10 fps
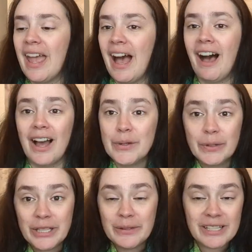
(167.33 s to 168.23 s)
hi,
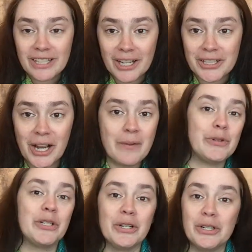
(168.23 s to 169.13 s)
Willow and Sasha. I'm
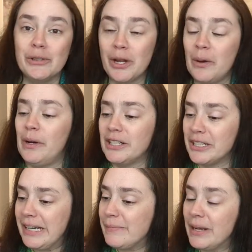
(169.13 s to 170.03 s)
sure you're not
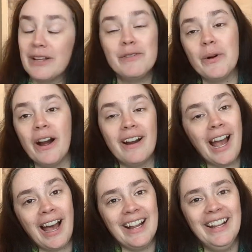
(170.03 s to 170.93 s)
watching, but if you are,
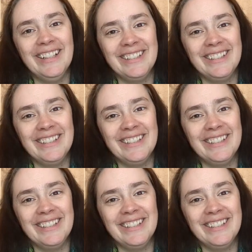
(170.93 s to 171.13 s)
hi.